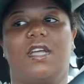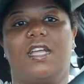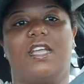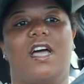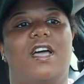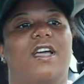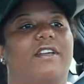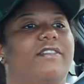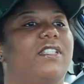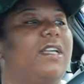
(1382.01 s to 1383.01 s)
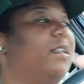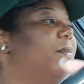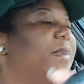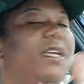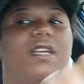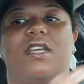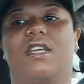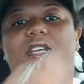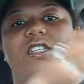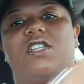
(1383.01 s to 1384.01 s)
and y'all have seemed to be
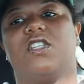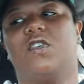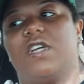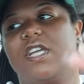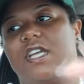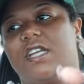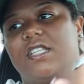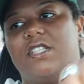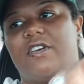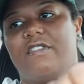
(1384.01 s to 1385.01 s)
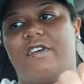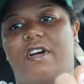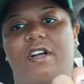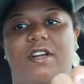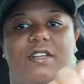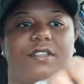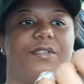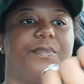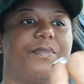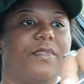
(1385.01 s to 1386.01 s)
enjoying it so far.
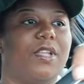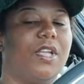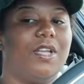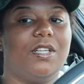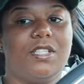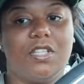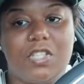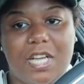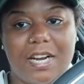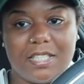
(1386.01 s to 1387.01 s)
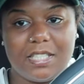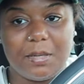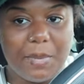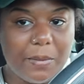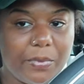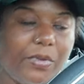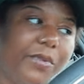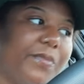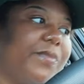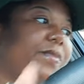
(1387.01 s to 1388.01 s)
So shout out to the people
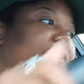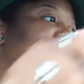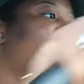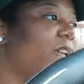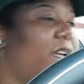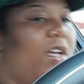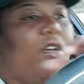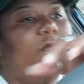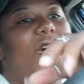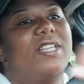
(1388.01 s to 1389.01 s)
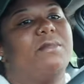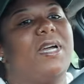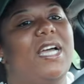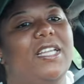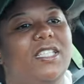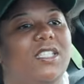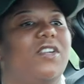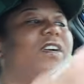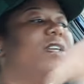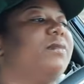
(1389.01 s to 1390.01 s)
who watch my
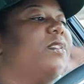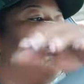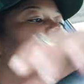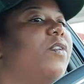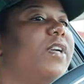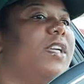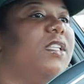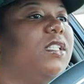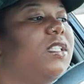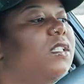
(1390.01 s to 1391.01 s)
Instagram stories.